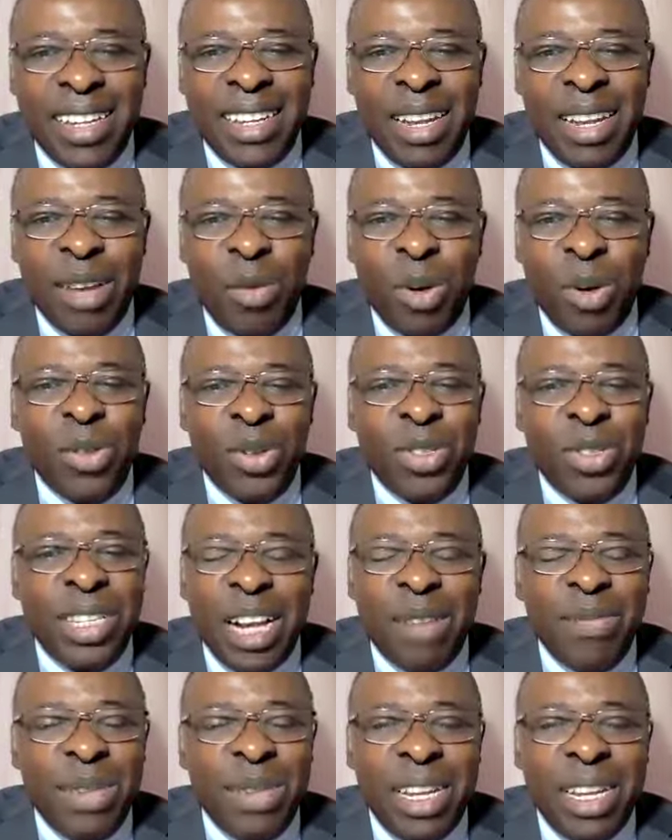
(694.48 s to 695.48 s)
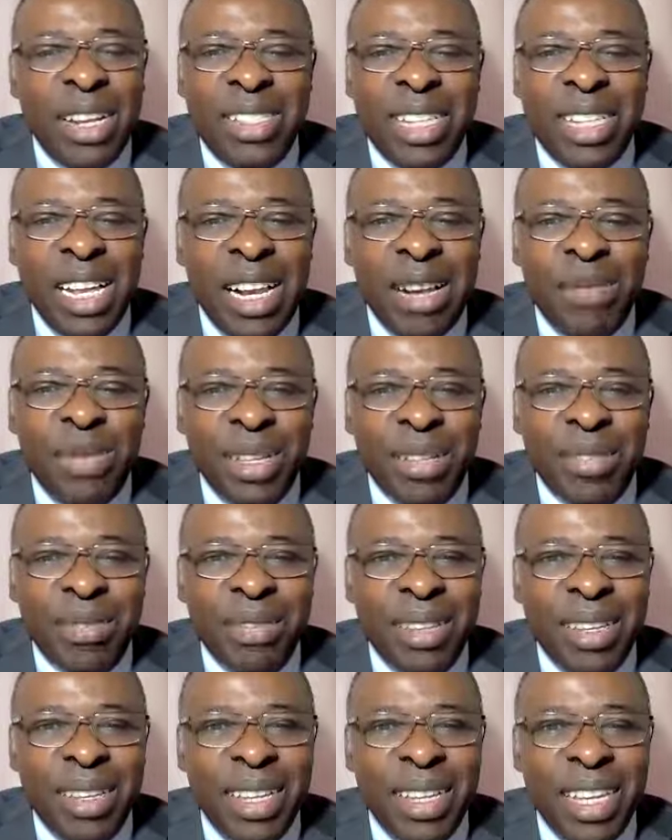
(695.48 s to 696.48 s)
they want to tell me, they'll tell me.
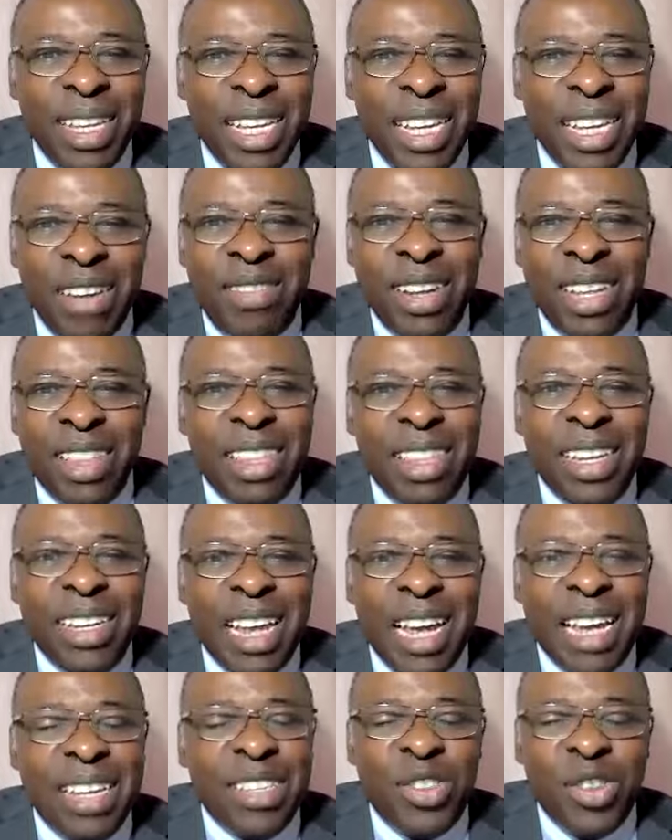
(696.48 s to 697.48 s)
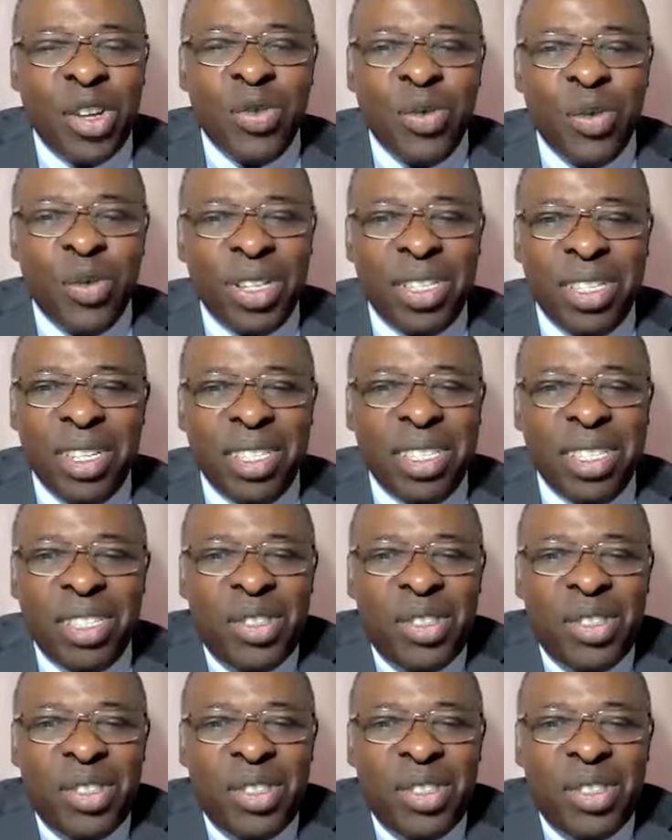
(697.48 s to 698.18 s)
If they think that it's not worth it,